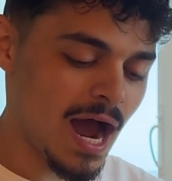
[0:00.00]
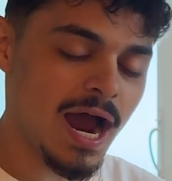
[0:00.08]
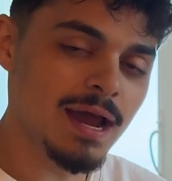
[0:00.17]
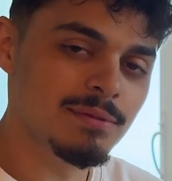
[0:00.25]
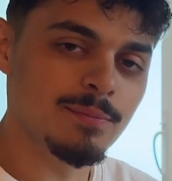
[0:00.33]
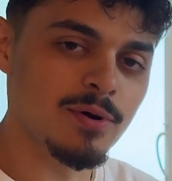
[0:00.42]

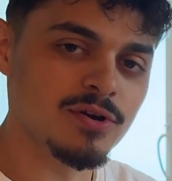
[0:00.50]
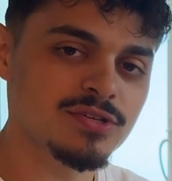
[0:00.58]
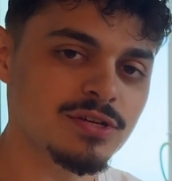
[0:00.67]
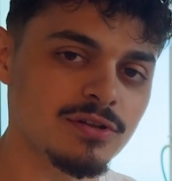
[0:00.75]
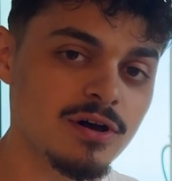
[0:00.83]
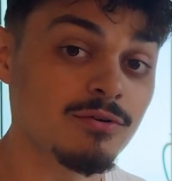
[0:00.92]
I am the
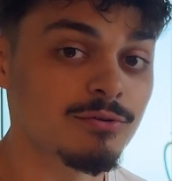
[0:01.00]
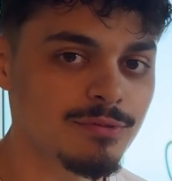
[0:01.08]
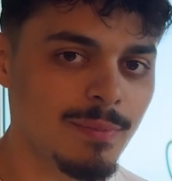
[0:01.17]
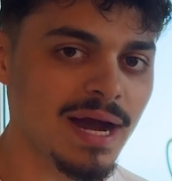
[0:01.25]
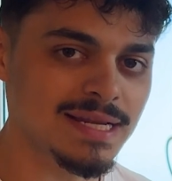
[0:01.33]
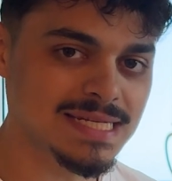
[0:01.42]
person along with
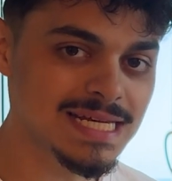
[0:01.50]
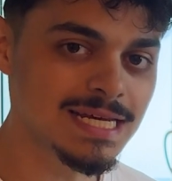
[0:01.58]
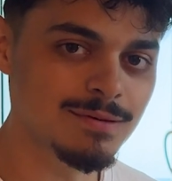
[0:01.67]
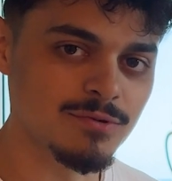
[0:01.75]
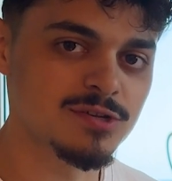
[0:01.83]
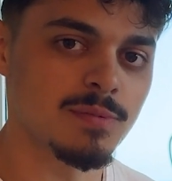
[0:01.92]
my
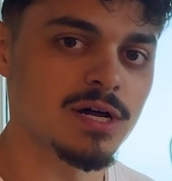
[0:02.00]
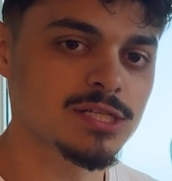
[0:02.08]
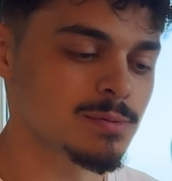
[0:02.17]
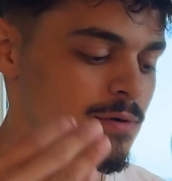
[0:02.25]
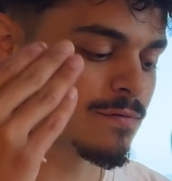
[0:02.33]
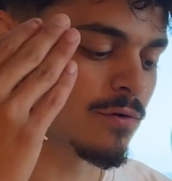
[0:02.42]
team
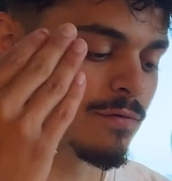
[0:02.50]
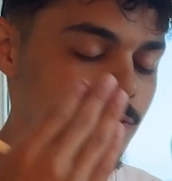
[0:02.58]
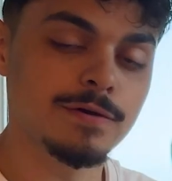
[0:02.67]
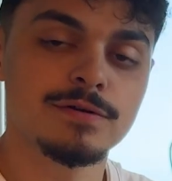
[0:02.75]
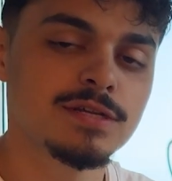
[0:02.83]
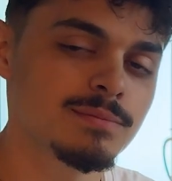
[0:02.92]
responsible for over
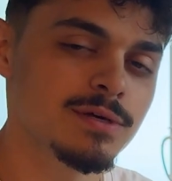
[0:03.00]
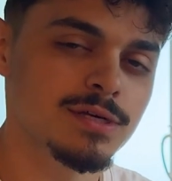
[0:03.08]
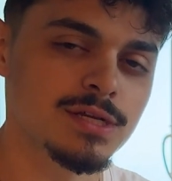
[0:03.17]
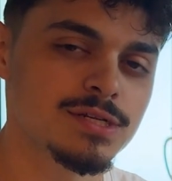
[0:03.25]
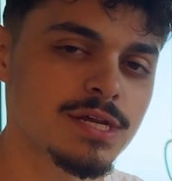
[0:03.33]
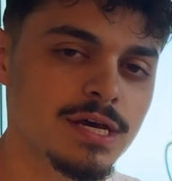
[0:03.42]
13
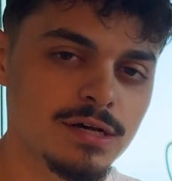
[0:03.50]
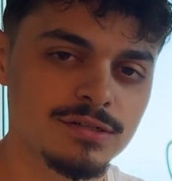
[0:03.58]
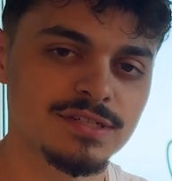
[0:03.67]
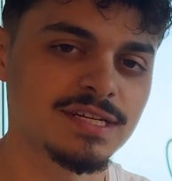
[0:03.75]
million in sales